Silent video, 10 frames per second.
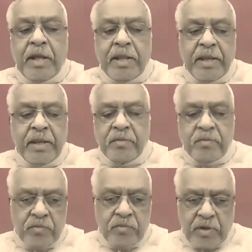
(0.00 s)
And he
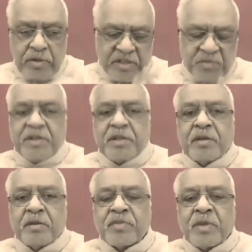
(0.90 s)

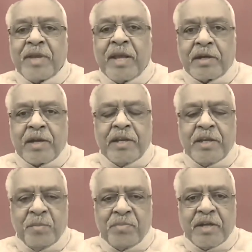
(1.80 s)
suspected some
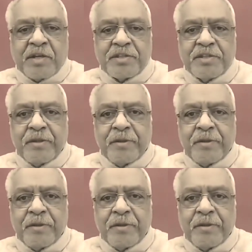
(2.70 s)
electrolyte imbalance.